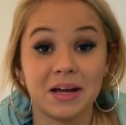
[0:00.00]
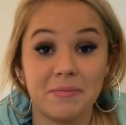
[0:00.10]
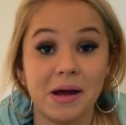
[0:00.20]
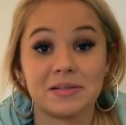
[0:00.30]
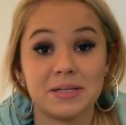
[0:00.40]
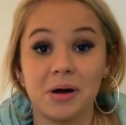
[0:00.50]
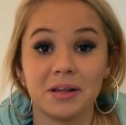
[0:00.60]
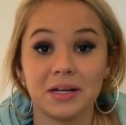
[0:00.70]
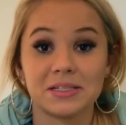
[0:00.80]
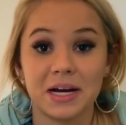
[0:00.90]
on a bouncy
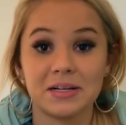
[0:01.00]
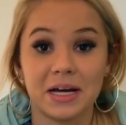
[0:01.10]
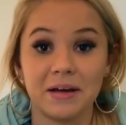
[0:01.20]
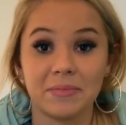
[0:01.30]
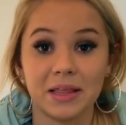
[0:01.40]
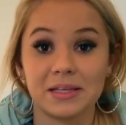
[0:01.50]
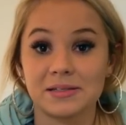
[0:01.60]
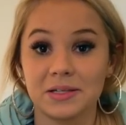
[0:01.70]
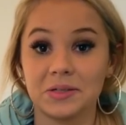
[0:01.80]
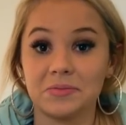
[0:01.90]
ball the entire time, like
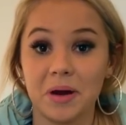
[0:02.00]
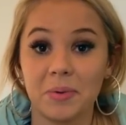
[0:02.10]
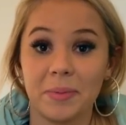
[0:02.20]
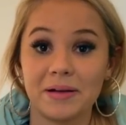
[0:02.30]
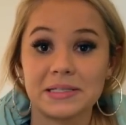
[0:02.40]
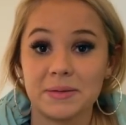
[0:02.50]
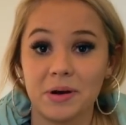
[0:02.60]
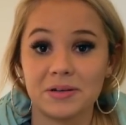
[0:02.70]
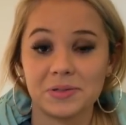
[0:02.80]
this little rubber bouncy ball.